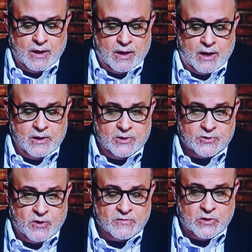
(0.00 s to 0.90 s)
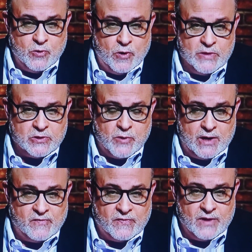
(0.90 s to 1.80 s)
And he deserves enormous
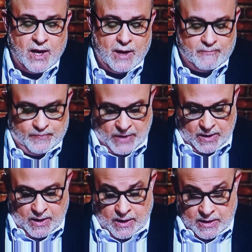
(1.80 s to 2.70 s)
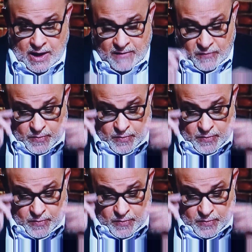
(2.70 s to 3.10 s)
credit for that. God forbid